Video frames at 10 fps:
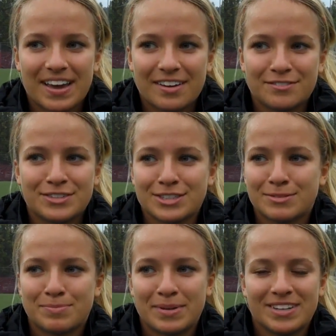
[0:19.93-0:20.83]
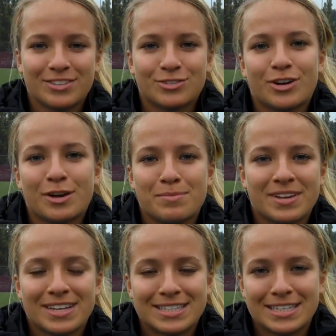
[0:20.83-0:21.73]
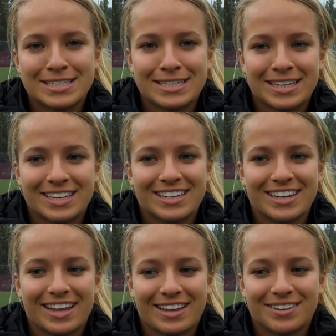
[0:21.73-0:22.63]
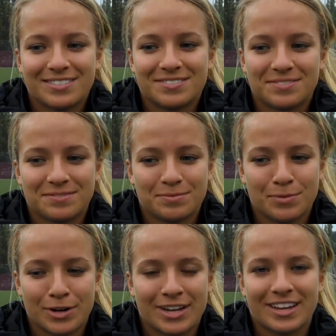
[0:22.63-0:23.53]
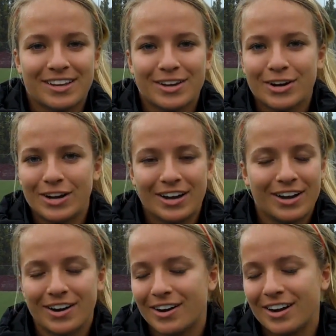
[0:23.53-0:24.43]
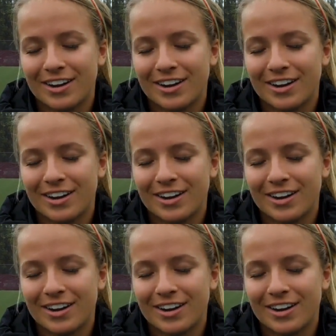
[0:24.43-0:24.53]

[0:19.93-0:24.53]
I've just been trying to be consistent and working hard.